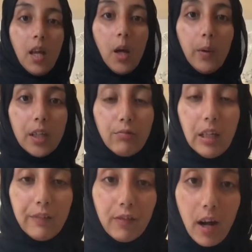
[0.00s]
We're going to
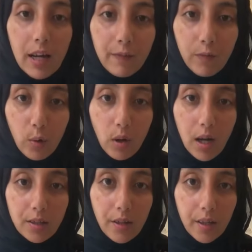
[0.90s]
refry for
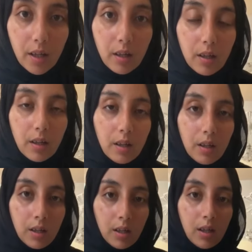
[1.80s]
another
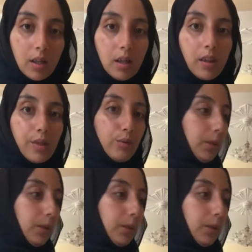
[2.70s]
3